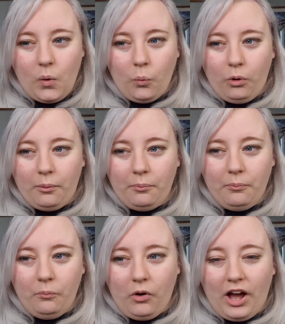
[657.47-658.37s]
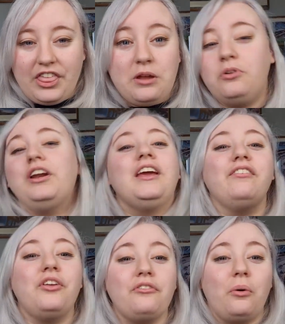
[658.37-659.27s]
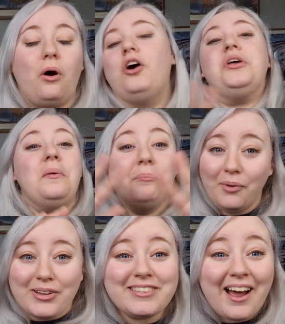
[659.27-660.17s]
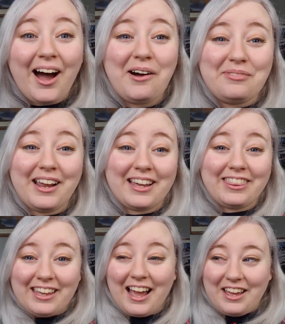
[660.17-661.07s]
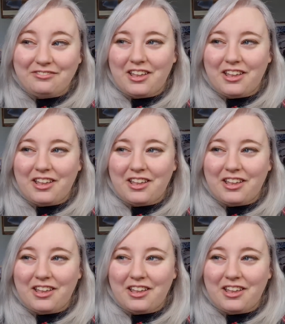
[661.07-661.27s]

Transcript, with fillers: what well, I think we're going to give another award. Most heartbreaking thing I've